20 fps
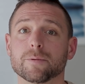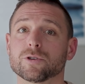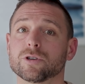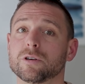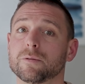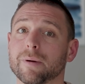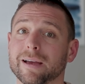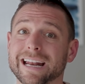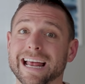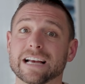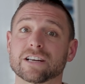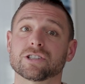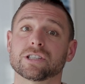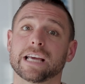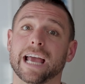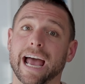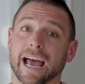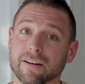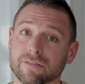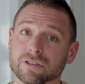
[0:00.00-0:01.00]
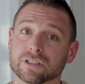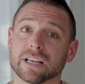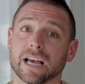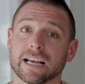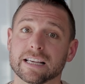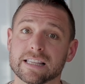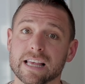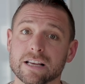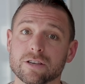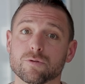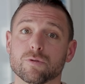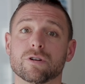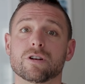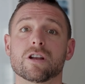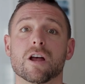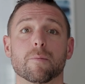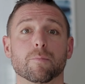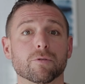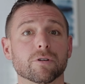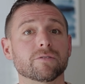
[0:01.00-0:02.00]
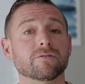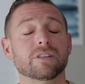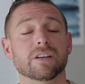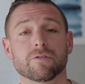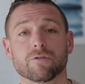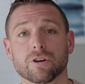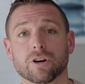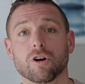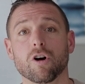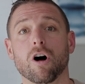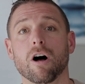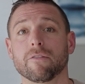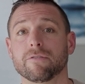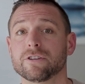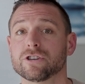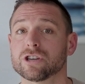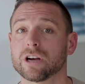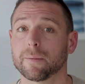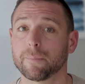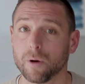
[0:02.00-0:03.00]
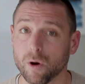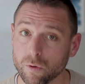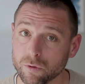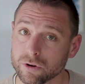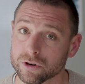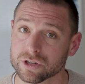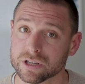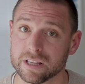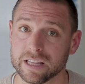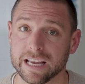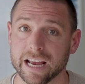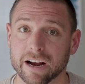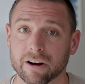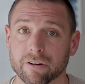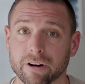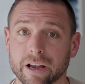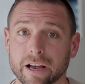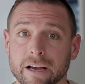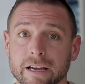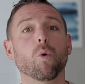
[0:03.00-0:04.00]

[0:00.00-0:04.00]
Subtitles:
so you might actually advertise that to a number of different coffee shop owners in the area.